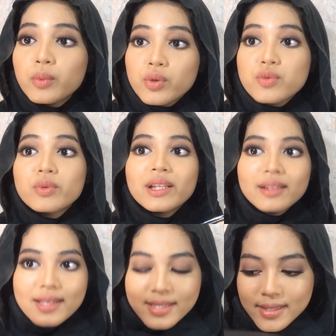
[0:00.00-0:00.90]
most
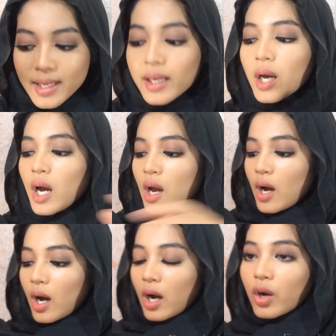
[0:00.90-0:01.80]
realistic
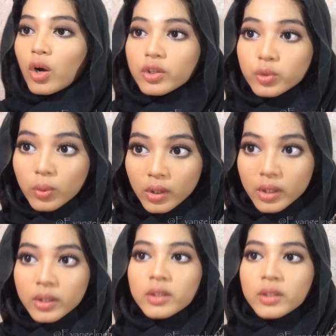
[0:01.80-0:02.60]
contour.